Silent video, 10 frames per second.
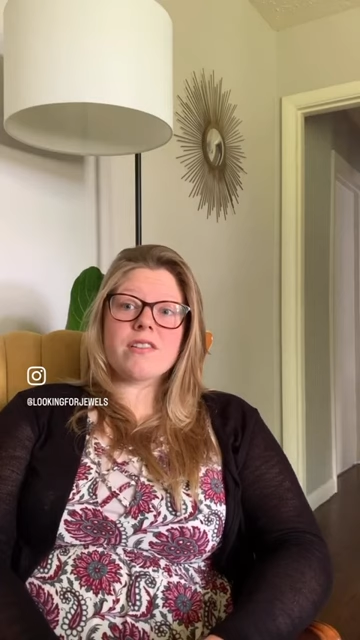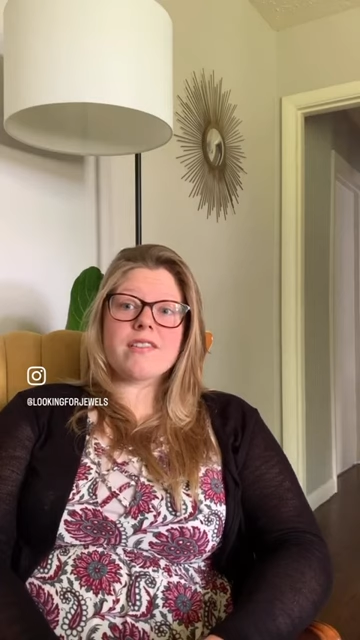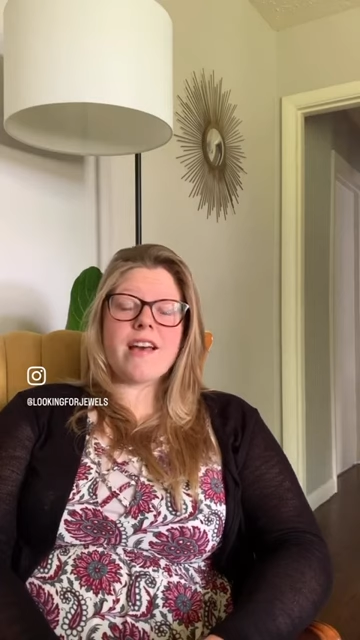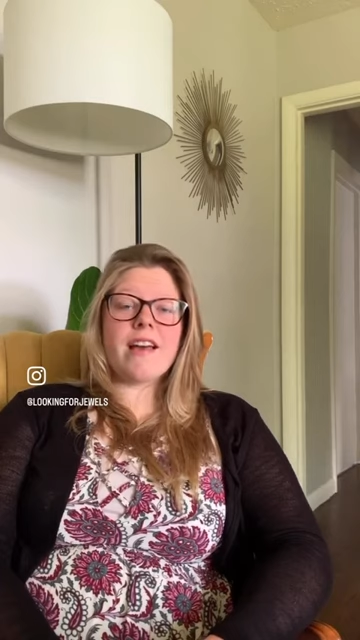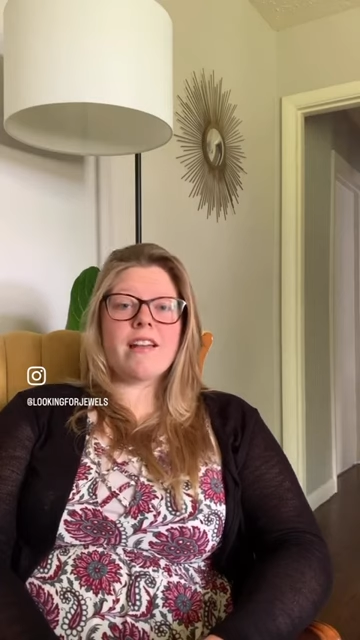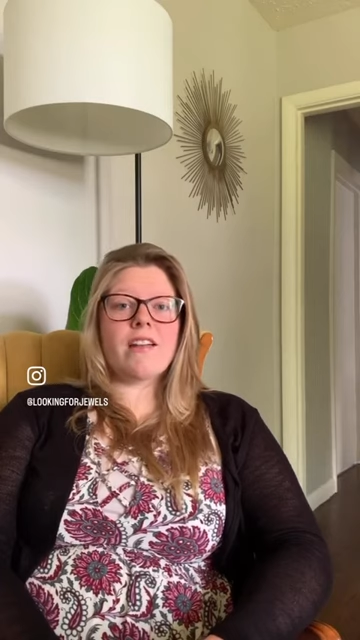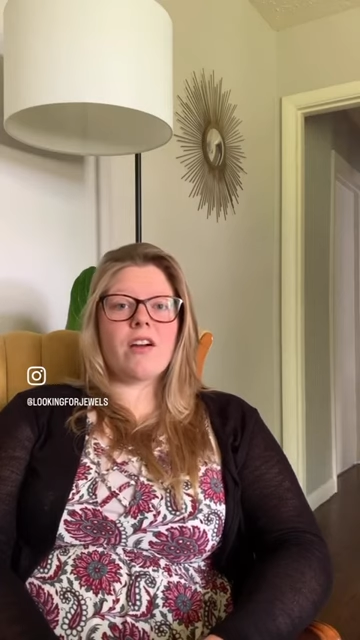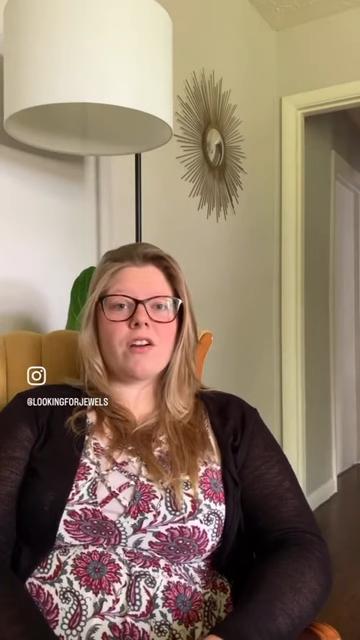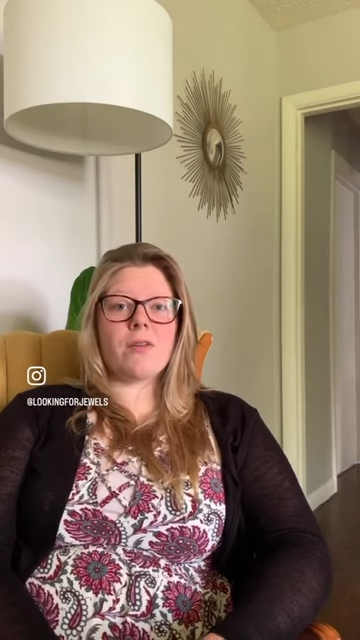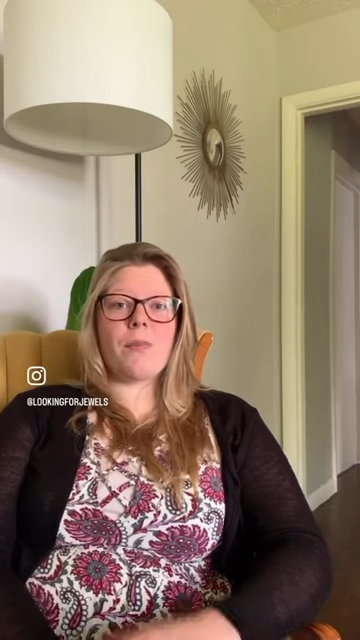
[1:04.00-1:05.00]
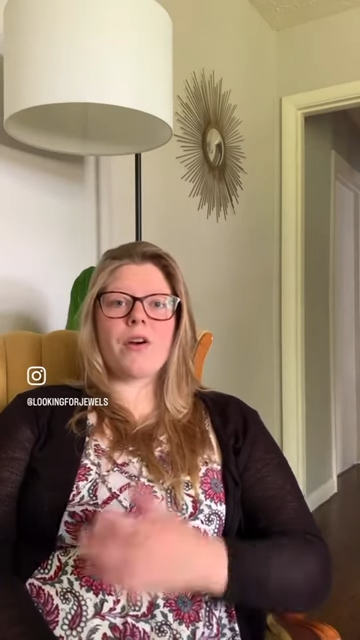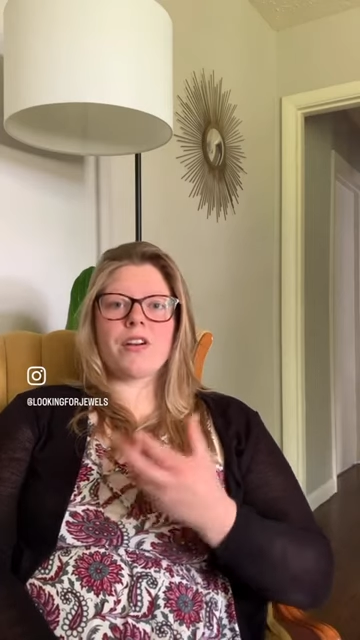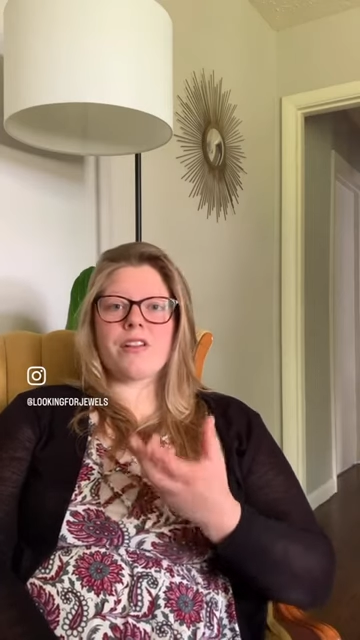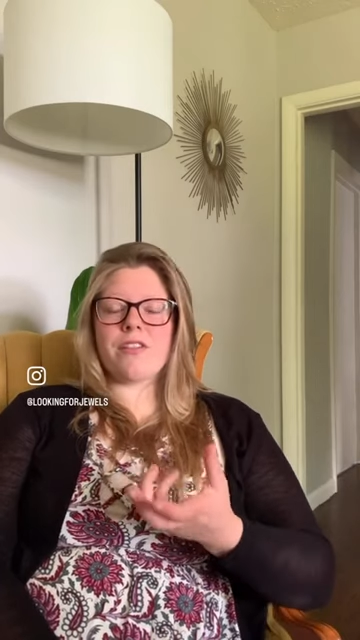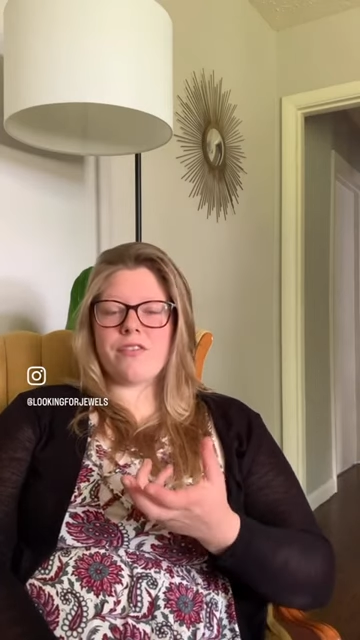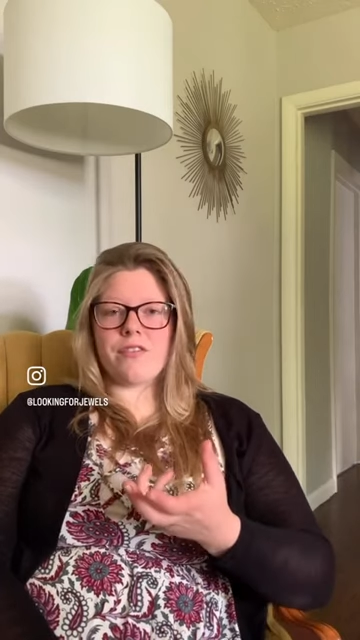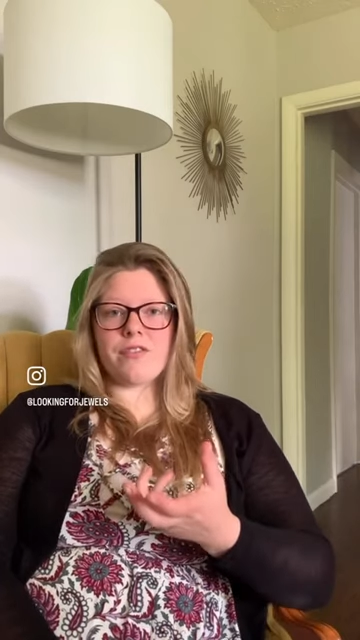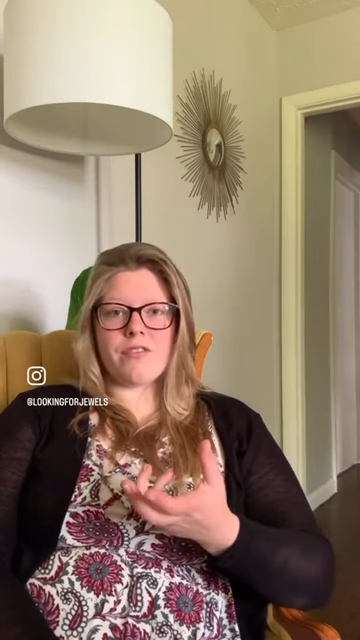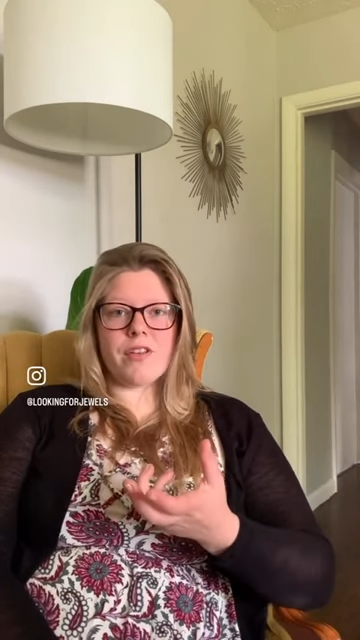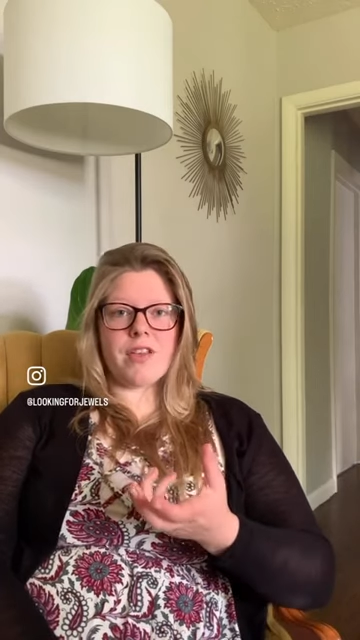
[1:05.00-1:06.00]
that are a part of
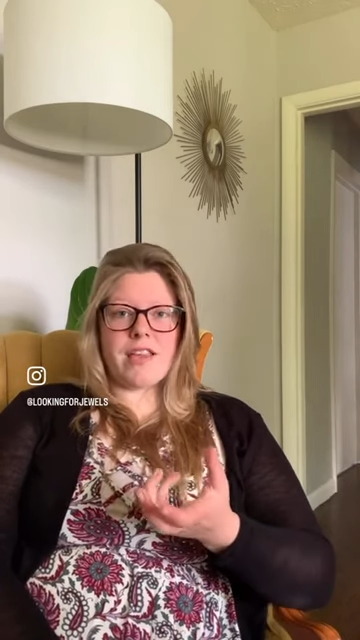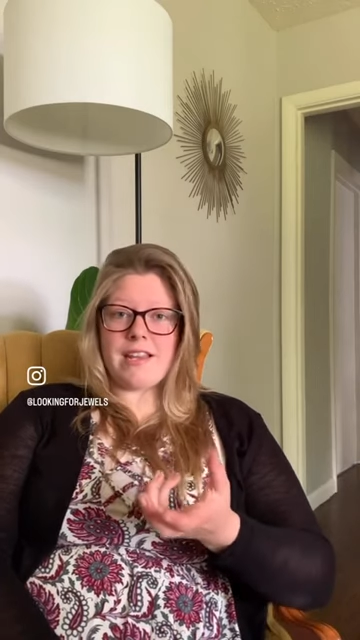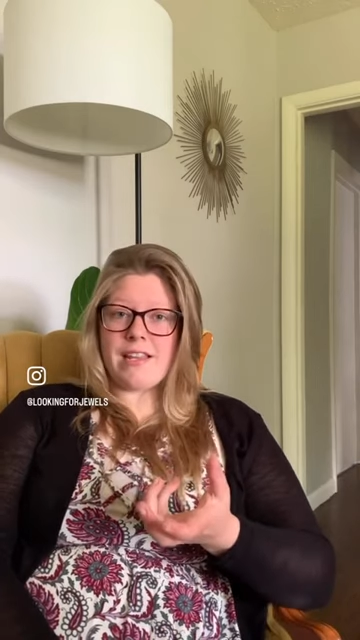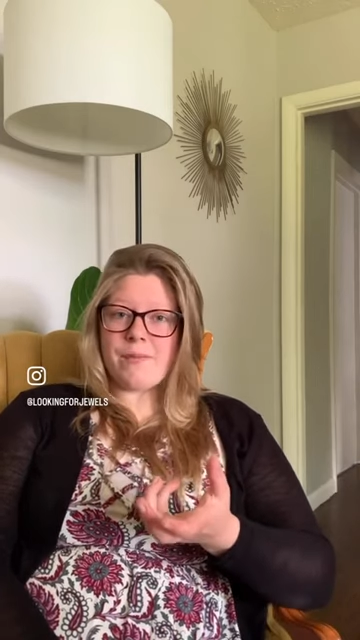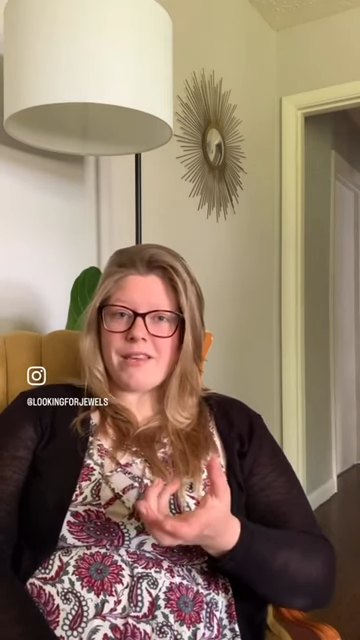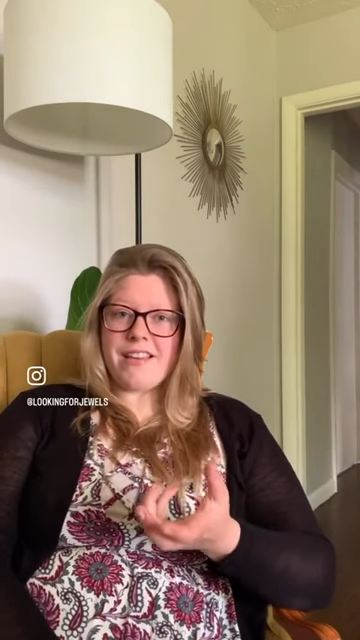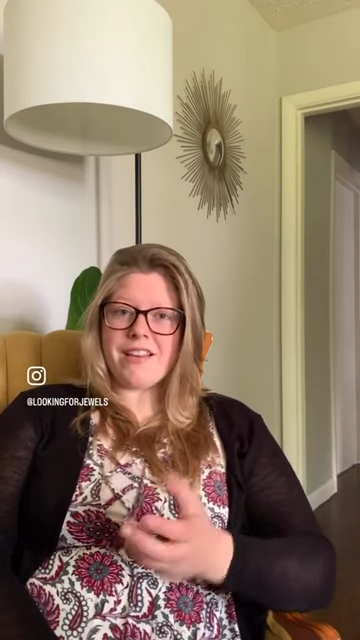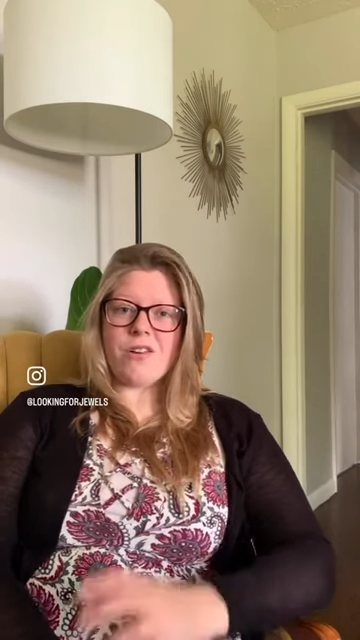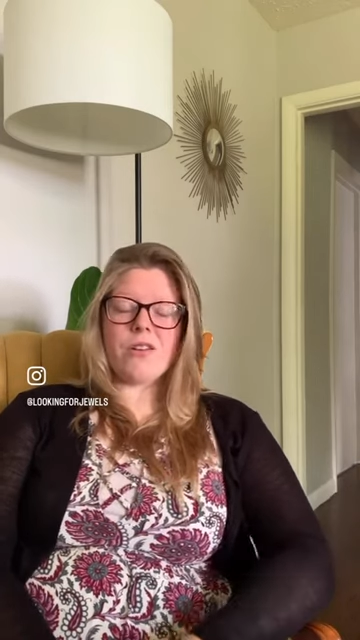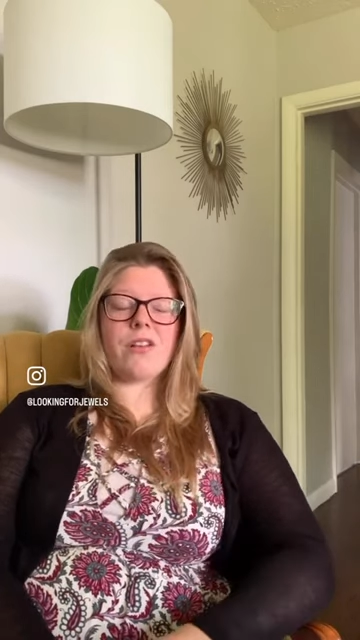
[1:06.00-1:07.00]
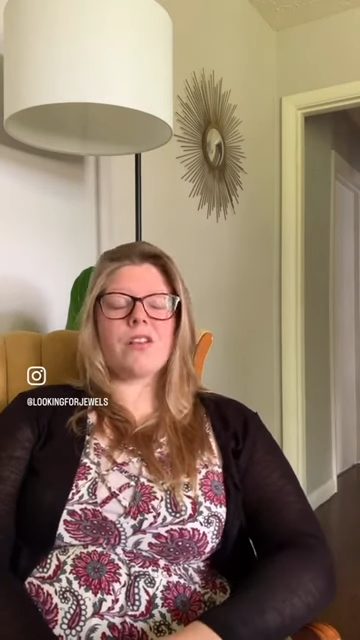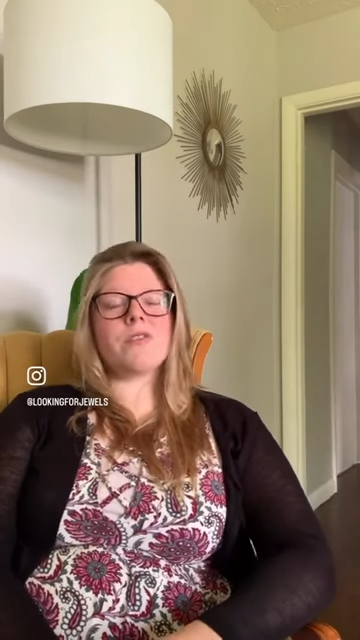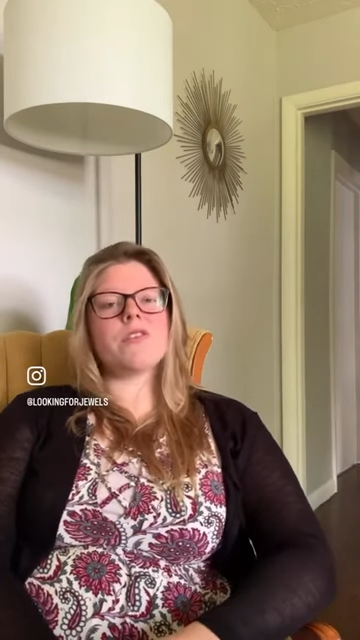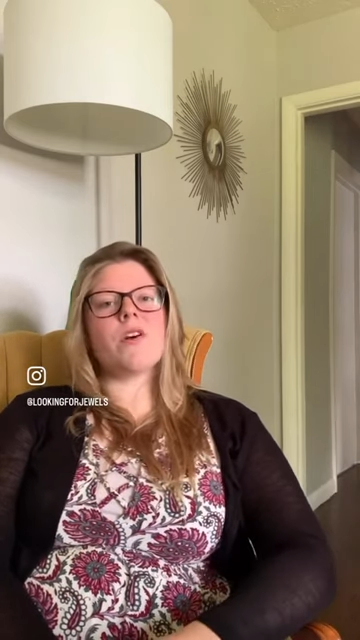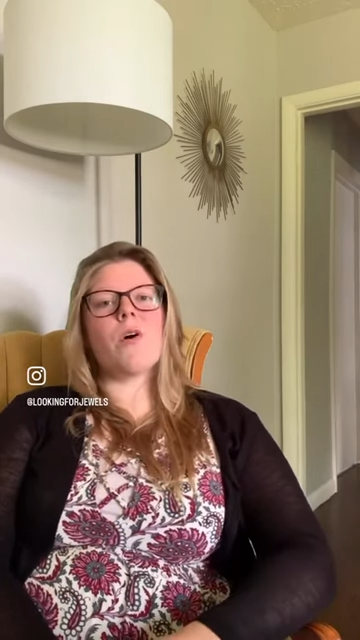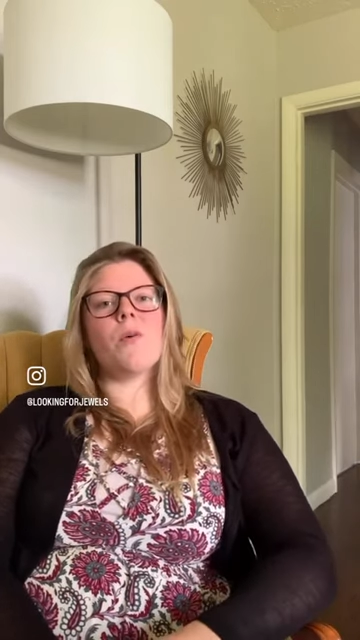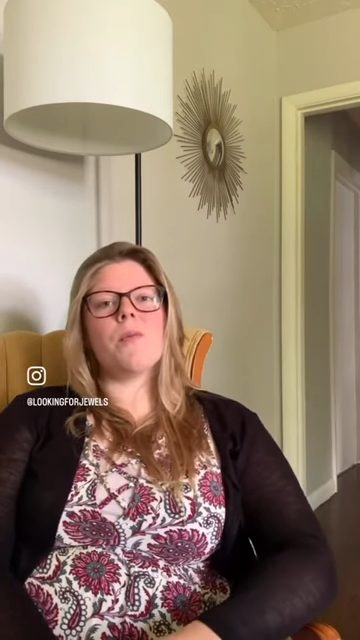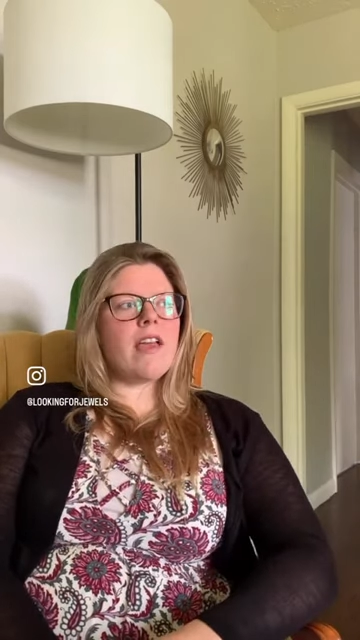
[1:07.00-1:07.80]
an EP called Close to Home.